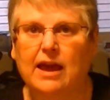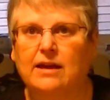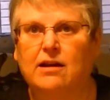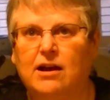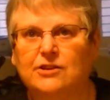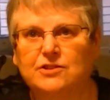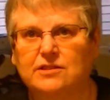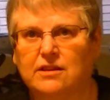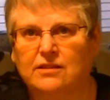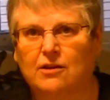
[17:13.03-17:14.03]
And I
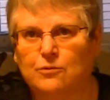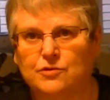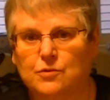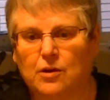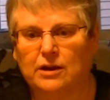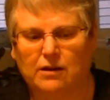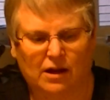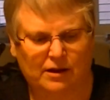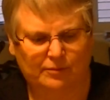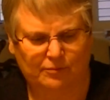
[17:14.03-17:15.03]
just thought that was great.
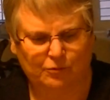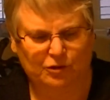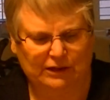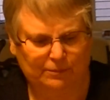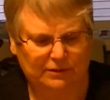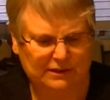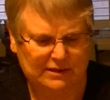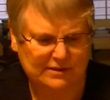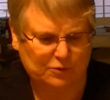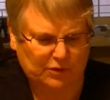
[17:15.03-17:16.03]
I'm really
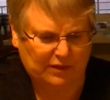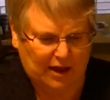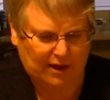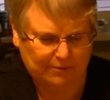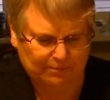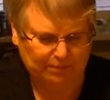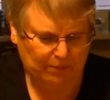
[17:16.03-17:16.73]
pleased with that.